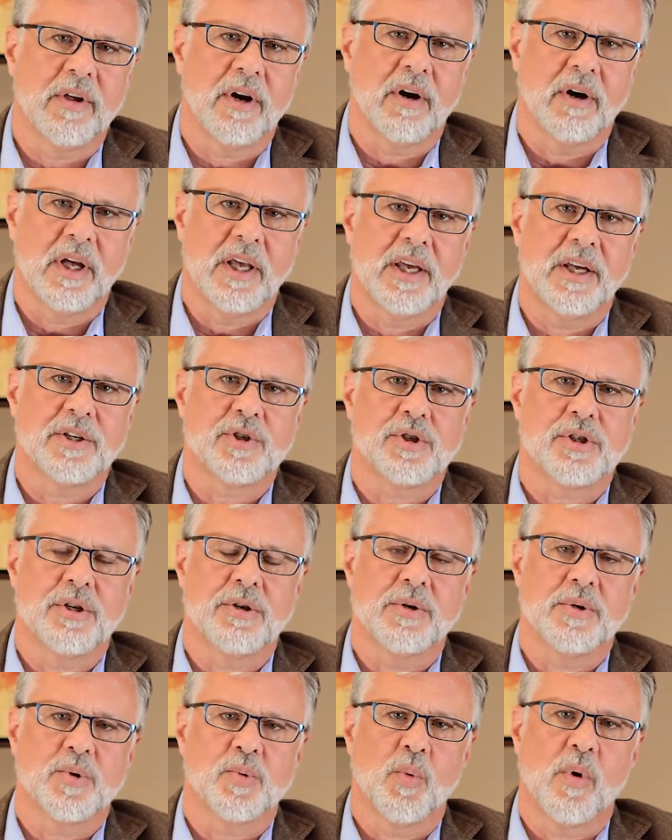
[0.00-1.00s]
their
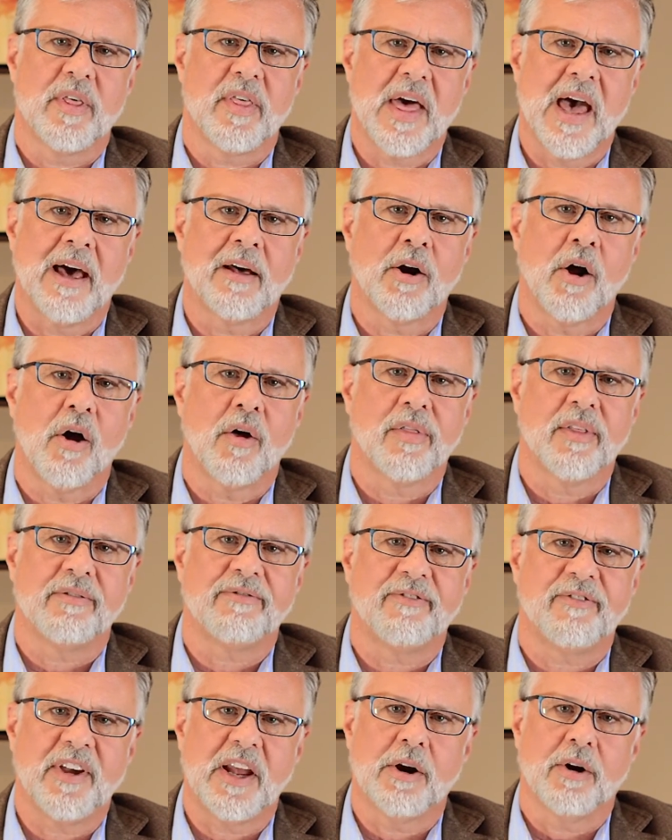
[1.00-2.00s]
issues without all the
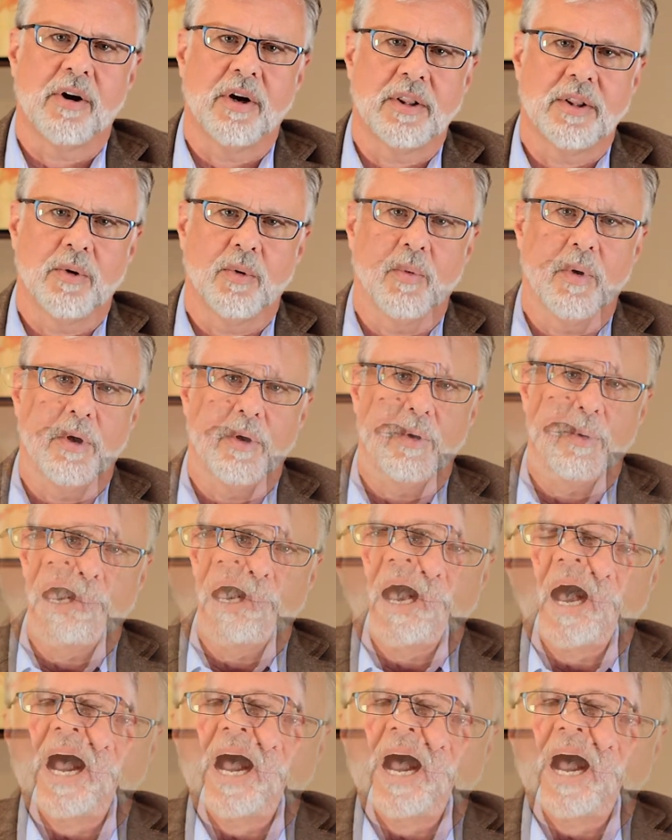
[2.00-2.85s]
fear in the room.